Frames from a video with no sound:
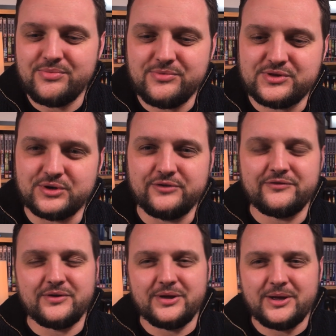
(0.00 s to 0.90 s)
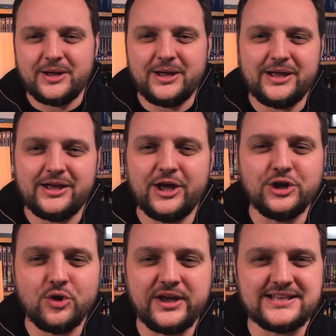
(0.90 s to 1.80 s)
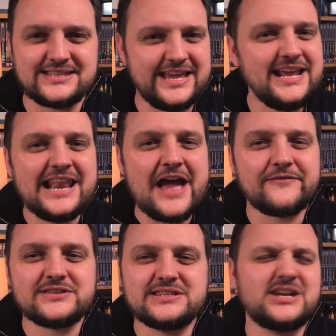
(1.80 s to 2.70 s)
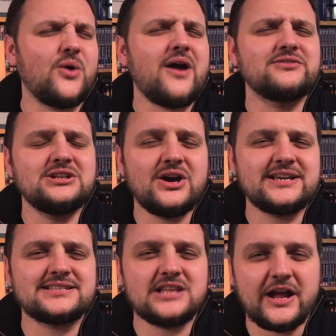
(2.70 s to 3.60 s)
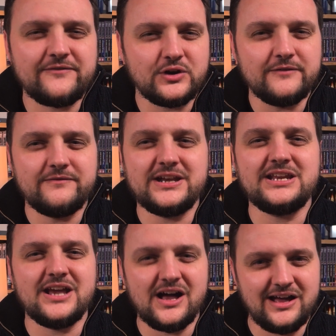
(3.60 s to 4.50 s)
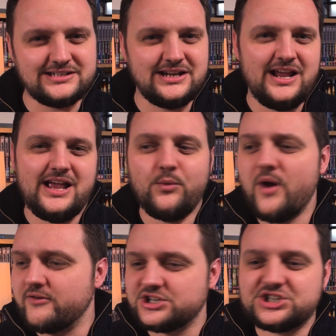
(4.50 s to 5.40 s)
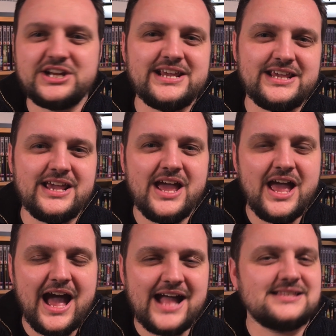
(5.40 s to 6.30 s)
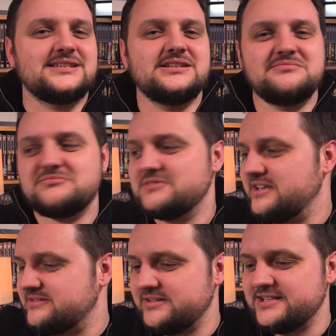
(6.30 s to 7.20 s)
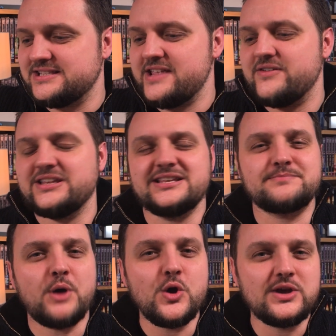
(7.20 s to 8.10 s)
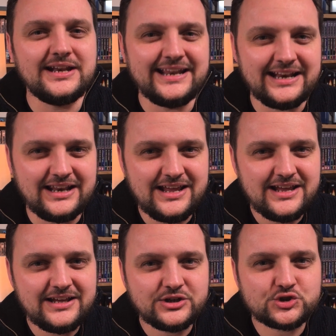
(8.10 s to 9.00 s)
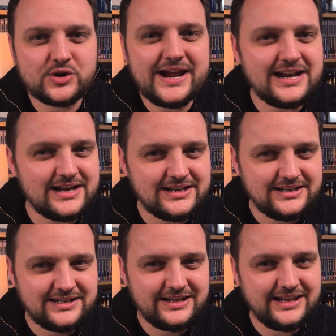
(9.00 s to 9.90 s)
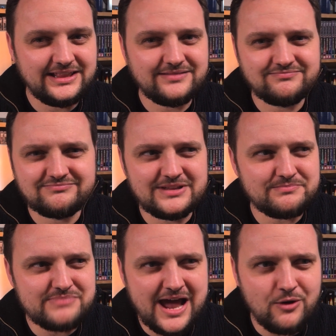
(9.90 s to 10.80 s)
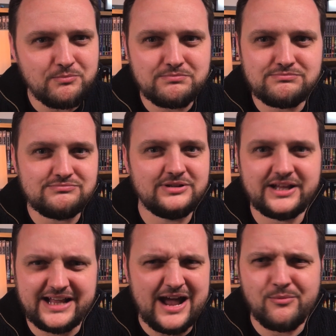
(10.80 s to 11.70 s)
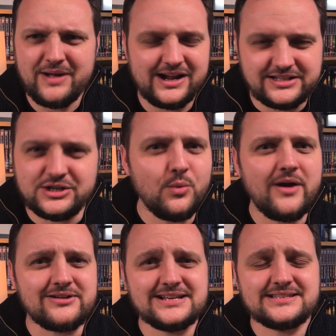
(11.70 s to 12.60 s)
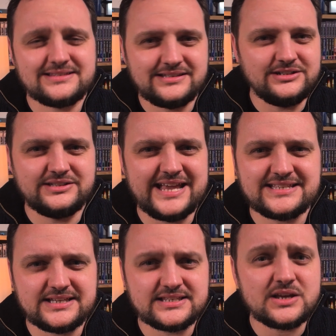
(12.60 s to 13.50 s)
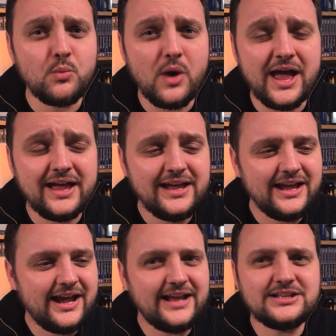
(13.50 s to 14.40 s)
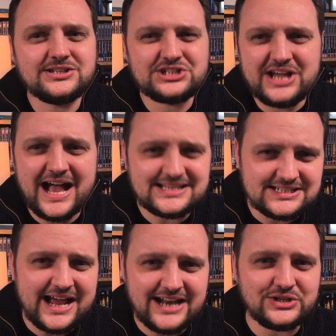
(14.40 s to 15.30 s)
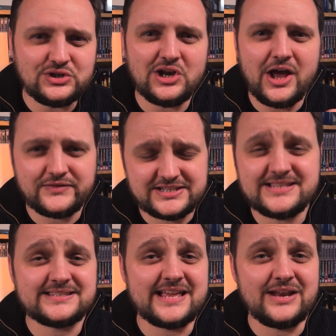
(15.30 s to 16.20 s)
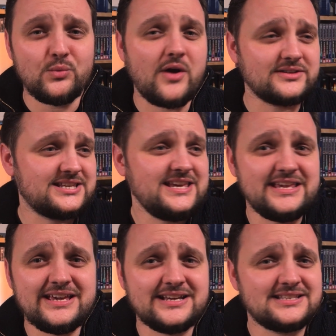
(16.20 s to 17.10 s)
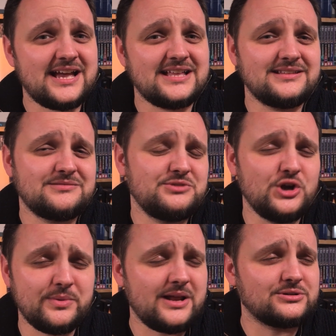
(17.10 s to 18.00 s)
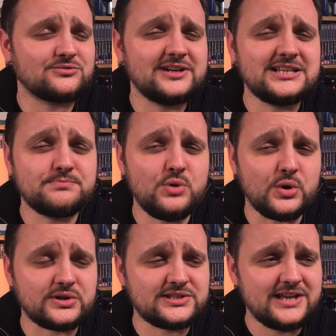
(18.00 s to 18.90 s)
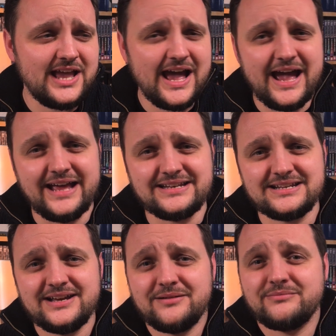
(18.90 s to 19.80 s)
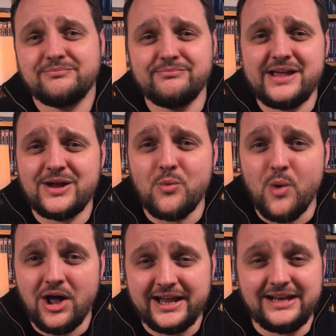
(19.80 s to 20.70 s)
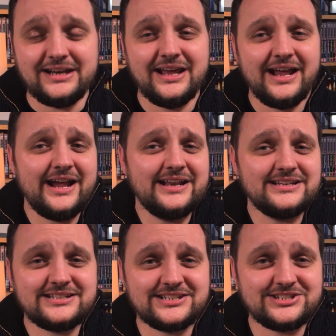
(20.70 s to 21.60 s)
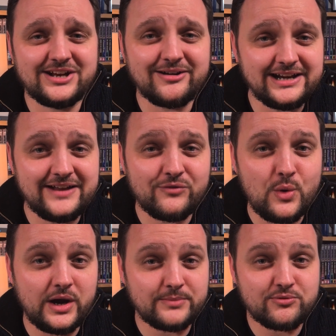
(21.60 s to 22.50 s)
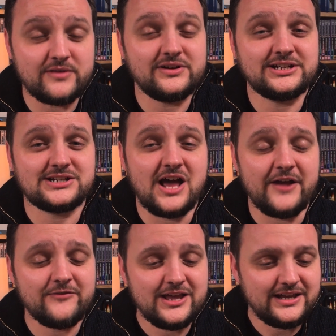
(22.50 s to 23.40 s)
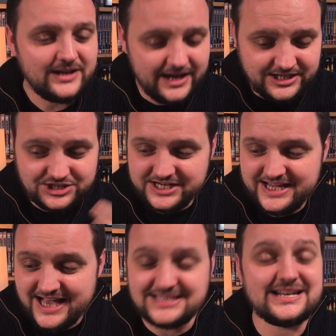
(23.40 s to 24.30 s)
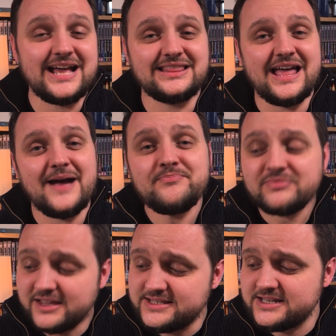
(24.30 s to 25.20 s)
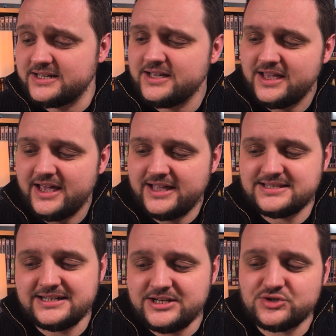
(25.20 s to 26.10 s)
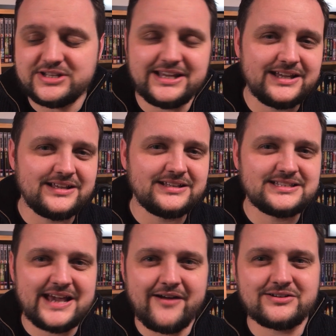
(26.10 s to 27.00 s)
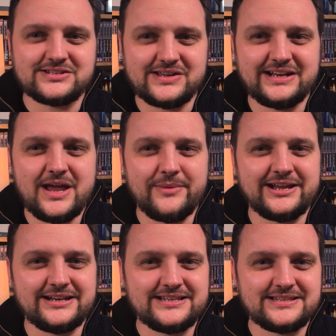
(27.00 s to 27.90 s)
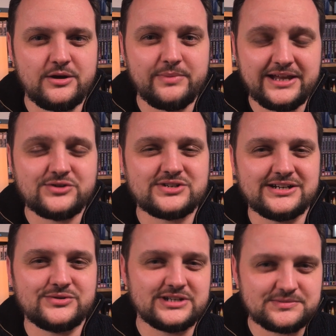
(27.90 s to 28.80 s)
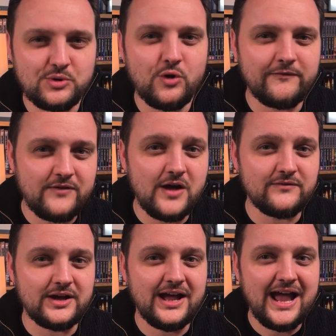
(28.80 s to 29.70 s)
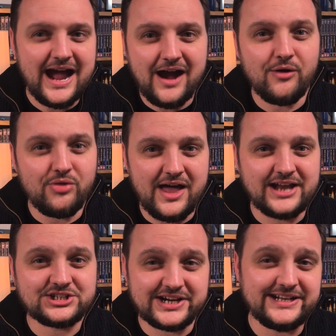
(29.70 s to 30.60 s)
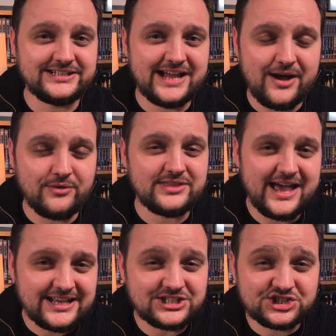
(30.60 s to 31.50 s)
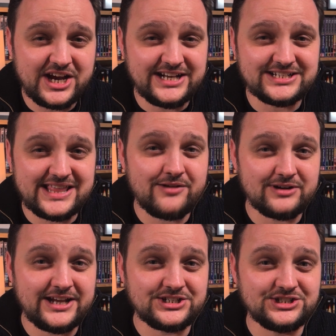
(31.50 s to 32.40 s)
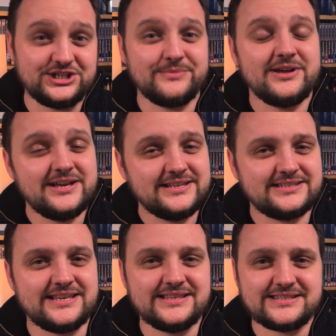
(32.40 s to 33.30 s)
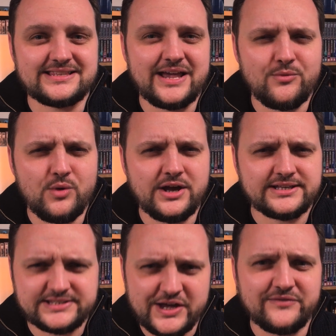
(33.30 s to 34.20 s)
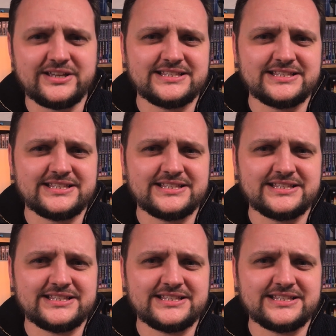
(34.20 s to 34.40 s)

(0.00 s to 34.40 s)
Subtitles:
sort of annoyance that he left to go have a nice life on a vineyard, whereas she had to is living in this pokey little trailer in the outback, I don't know where it is, in desert somewhere, and she hasn't had a good life since then, whereas he has had, you know, been able to release books and make wine and just generally live quite a privileged life, and she hasn't had that. It's an interesting character dynamic, and it'll be interesting to explore further how that has changed their relationship since they were serving